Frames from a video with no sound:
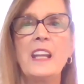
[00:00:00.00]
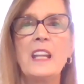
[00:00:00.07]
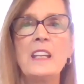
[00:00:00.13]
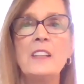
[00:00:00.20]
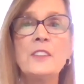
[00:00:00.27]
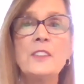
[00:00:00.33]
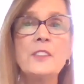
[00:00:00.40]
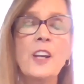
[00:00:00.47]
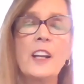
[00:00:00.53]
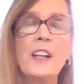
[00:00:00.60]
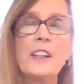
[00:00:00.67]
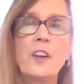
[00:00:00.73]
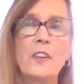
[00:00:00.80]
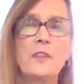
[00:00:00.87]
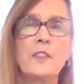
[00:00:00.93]

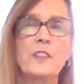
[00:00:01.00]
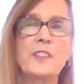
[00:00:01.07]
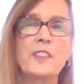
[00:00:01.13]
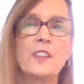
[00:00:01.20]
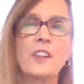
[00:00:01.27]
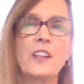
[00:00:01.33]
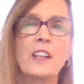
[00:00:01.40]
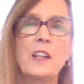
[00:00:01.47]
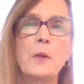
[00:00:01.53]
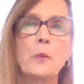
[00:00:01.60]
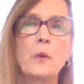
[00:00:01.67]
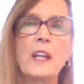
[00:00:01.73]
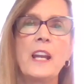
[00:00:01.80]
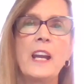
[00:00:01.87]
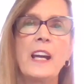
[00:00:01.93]
Inside our facility,
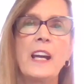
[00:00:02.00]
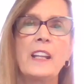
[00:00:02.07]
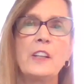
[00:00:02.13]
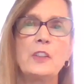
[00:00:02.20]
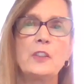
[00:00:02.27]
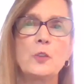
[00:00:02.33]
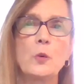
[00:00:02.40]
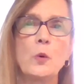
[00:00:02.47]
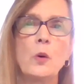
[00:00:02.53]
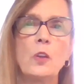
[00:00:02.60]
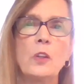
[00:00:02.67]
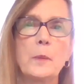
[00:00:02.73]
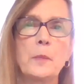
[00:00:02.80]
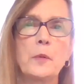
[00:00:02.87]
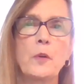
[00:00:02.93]
we had a
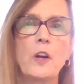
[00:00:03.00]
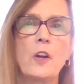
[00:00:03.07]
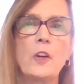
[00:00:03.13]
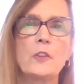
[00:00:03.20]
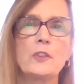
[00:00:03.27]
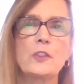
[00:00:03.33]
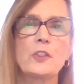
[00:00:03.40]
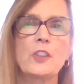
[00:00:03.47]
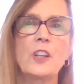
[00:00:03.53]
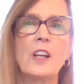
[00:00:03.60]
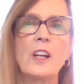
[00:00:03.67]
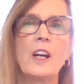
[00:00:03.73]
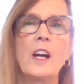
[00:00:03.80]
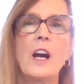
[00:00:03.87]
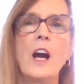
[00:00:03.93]
dual approach:
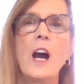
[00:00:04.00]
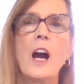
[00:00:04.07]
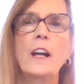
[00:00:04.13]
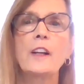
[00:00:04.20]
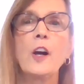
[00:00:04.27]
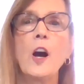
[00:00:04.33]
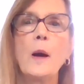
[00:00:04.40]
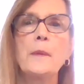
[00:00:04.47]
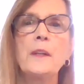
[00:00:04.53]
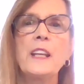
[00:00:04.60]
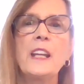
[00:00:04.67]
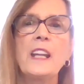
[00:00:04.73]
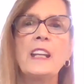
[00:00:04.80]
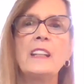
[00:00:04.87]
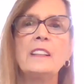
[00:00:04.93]

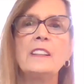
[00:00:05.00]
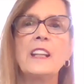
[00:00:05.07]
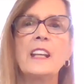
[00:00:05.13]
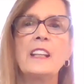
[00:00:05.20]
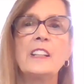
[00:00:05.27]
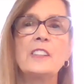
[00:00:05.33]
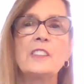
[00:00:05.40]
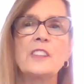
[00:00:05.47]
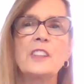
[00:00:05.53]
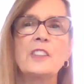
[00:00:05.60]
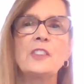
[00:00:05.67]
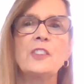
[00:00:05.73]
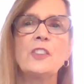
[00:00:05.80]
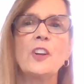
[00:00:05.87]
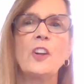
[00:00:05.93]
accommodate an
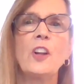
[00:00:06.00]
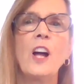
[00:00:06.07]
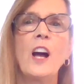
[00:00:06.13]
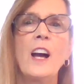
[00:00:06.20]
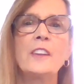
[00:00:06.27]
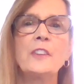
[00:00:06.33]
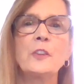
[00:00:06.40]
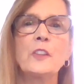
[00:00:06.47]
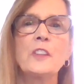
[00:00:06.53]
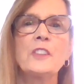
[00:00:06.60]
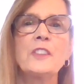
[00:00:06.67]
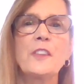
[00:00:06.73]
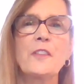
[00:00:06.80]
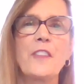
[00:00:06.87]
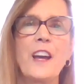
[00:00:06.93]
additional
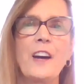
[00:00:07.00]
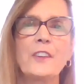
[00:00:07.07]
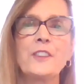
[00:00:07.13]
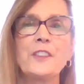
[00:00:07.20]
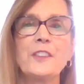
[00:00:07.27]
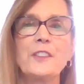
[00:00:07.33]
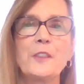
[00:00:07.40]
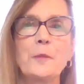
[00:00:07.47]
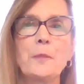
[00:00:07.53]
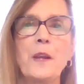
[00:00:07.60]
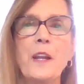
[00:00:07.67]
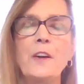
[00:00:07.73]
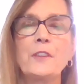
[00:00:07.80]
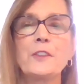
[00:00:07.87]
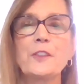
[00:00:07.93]
hundreds of thousands of
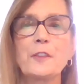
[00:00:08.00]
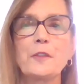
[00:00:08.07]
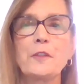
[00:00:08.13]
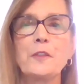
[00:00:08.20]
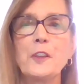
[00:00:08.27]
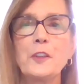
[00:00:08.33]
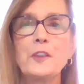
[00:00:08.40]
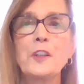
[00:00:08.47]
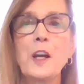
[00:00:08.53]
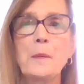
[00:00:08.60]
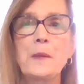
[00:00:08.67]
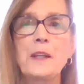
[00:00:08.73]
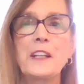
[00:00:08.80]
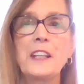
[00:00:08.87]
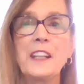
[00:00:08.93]
pounds of food
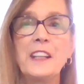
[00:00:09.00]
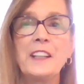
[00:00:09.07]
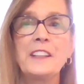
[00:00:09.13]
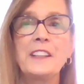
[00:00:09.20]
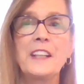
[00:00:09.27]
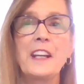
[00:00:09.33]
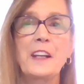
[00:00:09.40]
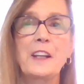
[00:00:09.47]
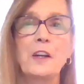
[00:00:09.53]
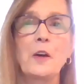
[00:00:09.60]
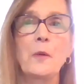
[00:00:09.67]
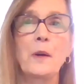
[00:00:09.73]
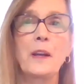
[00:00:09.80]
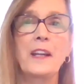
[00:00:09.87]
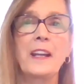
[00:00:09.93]
coming in and
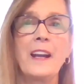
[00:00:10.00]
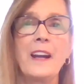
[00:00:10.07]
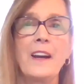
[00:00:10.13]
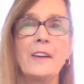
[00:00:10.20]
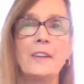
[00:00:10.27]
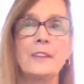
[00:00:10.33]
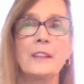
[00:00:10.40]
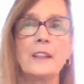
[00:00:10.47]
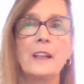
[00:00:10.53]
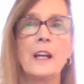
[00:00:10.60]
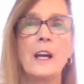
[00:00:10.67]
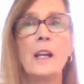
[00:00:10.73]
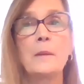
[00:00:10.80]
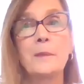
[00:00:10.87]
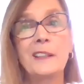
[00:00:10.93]
going out.
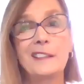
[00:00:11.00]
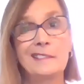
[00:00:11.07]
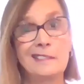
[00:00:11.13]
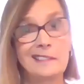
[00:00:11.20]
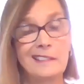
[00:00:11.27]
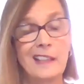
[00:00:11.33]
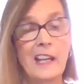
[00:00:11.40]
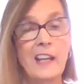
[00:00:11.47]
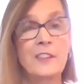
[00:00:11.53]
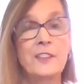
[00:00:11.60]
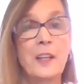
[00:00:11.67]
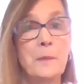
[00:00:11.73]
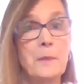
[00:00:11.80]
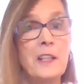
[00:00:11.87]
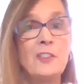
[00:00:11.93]
I mean, as
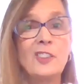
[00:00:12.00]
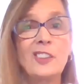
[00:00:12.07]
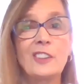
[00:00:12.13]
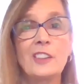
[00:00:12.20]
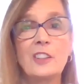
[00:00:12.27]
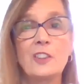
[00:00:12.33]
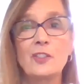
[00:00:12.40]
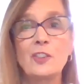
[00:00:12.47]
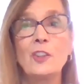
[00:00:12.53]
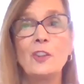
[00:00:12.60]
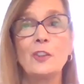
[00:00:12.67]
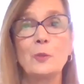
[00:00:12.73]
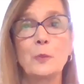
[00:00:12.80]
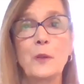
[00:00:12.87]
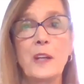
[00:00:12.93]
I mentioned, in
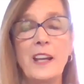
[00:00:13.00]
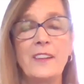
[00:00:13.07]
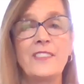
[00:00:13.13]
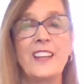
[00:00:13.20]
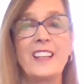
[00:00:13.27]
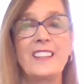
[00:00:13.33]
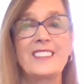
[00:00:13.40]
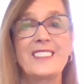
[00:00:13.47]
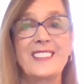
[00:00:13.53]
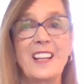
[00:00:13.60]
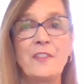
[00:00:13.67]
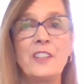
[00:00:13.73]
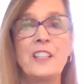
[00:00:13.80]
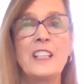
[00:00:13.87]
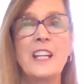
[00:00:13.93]
June, we had that
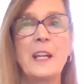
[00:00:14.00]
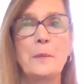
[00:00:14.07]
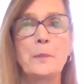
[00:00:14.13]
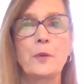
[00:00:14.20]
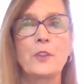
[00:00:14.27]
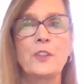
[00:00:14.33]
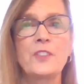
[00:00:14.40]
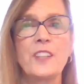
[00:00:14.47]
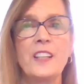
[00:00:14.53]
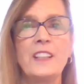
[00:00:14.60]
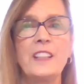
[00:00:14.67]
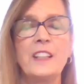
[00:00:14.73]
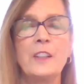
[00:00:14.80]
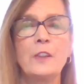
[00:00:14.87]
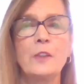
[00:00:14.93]
78%
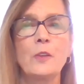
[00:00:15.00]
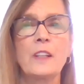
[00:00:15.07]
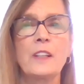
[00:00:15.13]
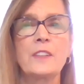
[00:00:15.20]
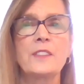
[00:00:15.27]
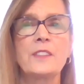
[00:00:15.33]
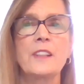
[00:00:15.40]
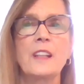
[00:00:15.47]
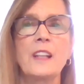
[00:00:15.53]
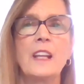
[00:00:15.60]
increase.